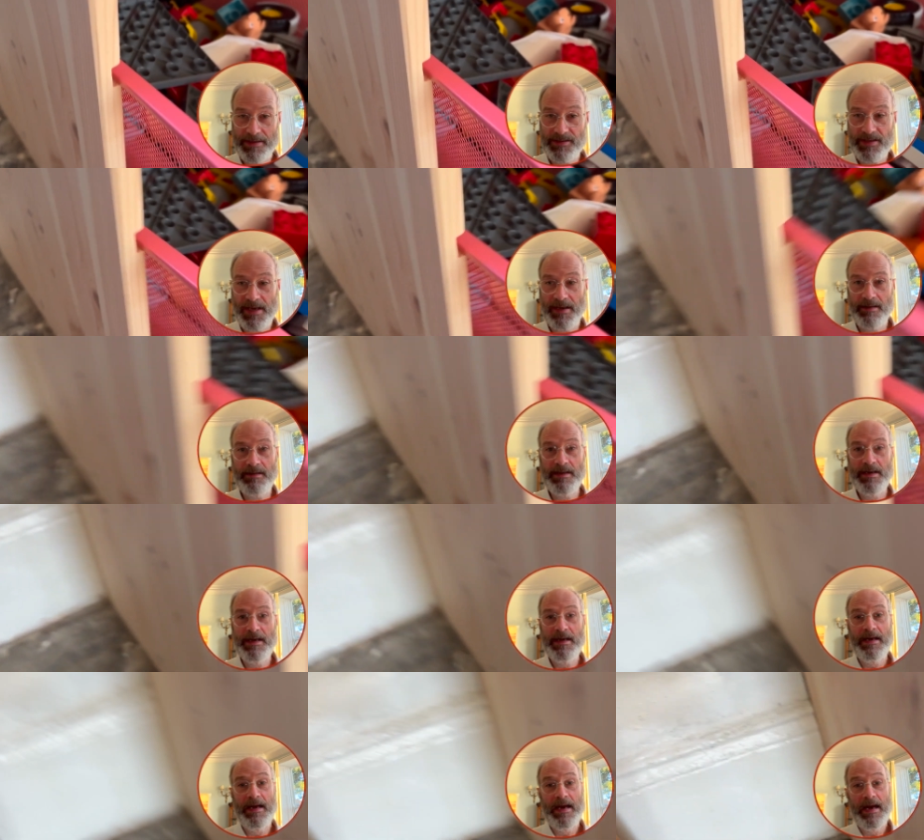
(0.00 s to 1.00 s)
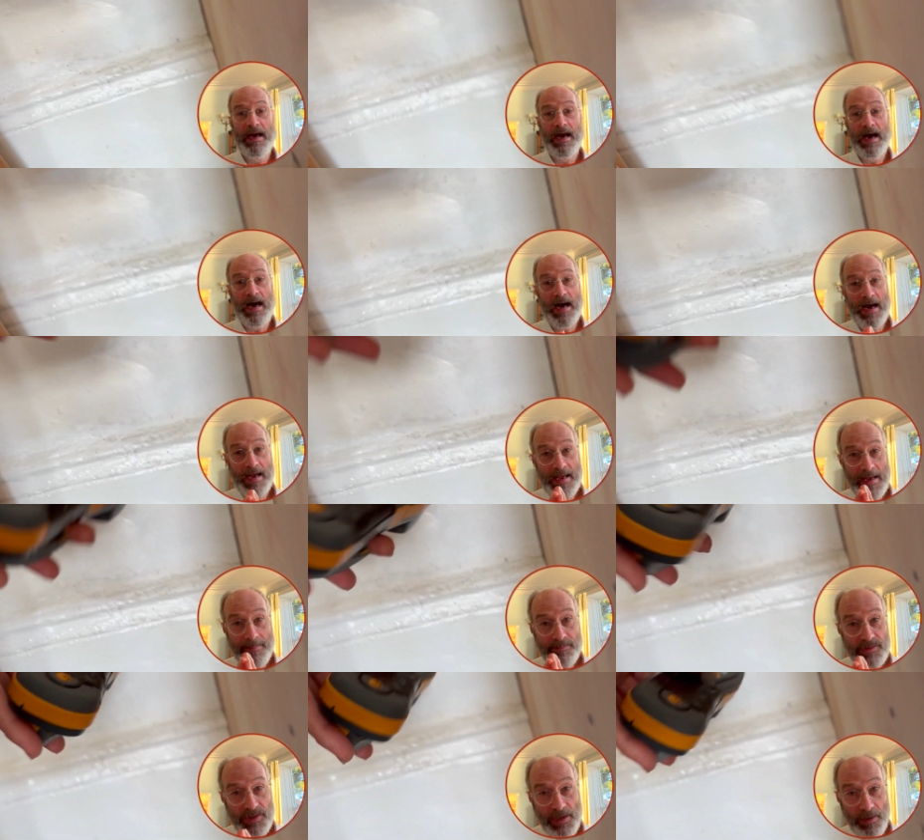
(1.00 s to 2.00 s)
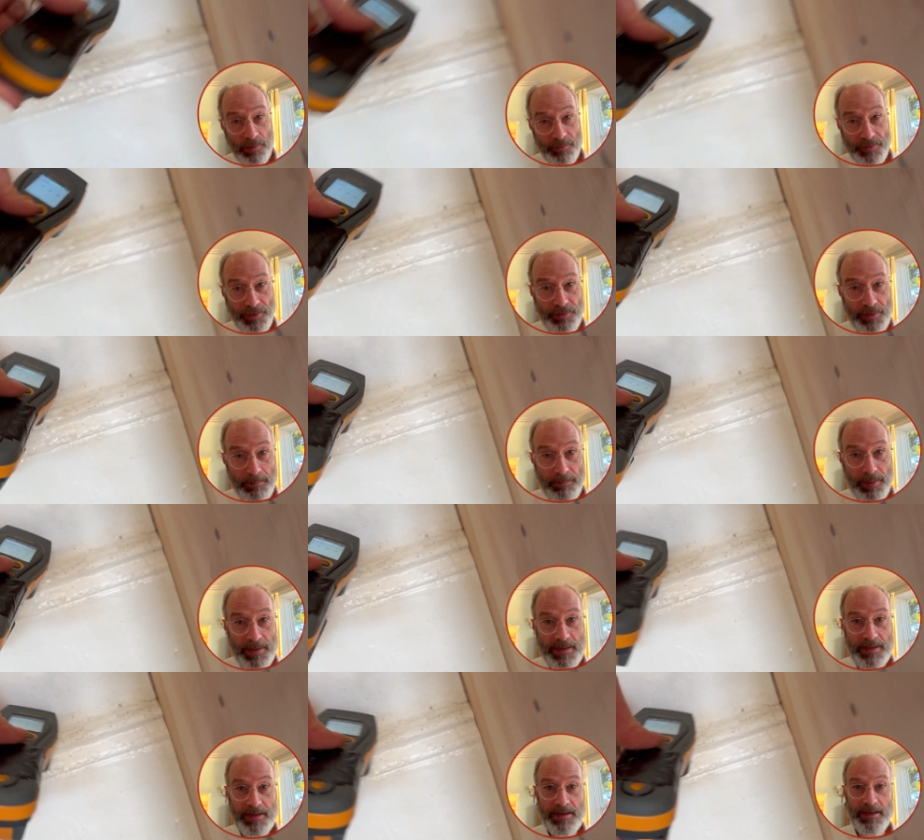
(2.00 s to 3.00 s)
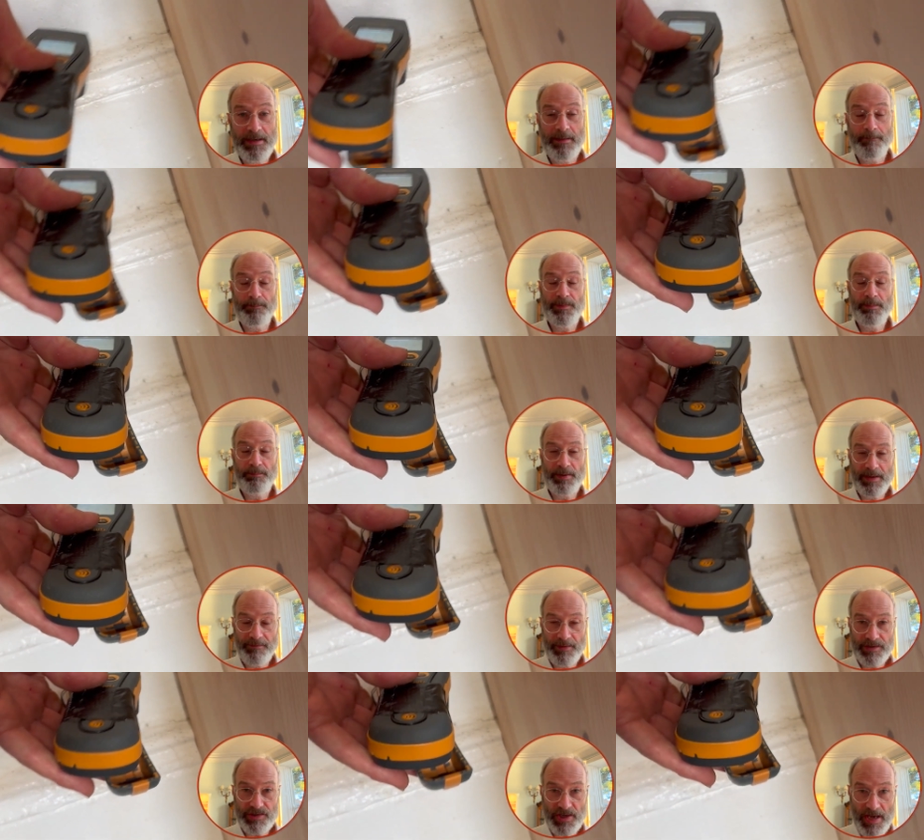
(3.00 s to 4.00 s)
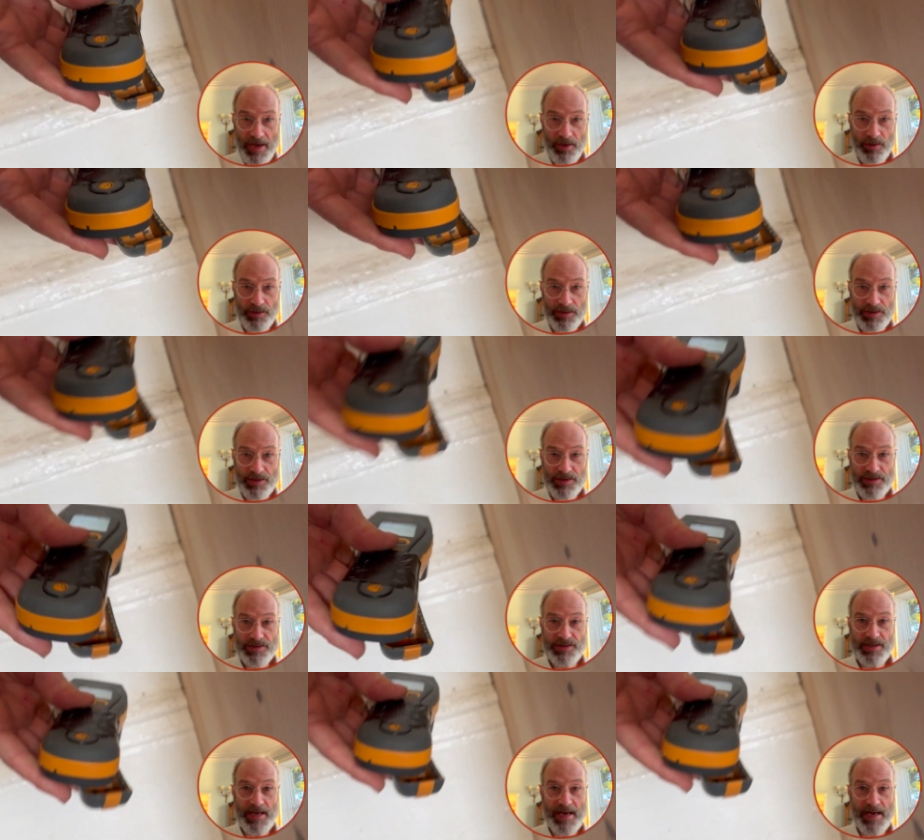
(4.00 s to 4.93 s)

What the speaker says: So I am told that the previous owners